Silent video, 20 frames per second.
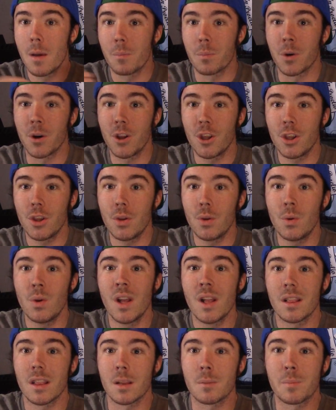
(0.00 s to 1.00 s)
putting you
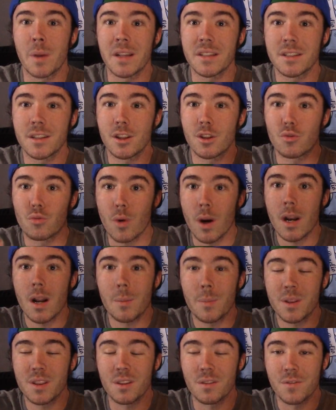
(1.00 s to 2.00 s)
basically right
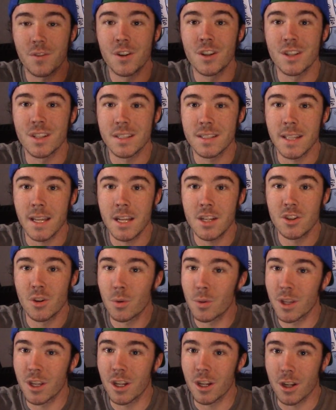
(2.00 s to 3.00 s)
up at the front of the stage are
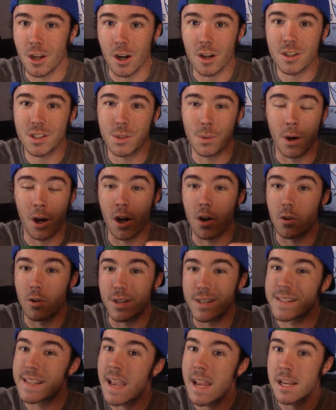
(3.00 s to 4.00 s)
only going to cost you
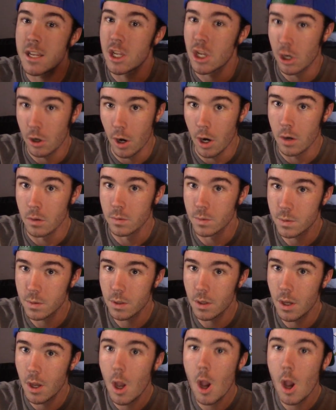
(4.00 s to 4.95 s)
110 euros,